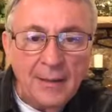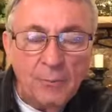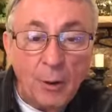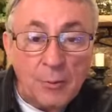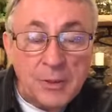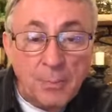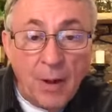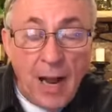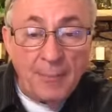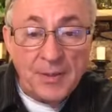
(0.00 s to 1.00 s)
What was the
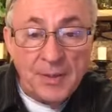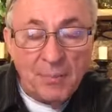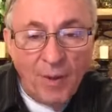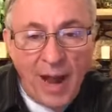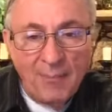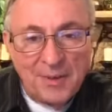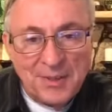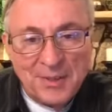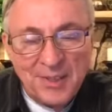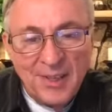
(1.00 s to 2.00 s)
promise? The
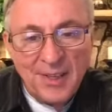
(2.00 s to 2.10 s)
promise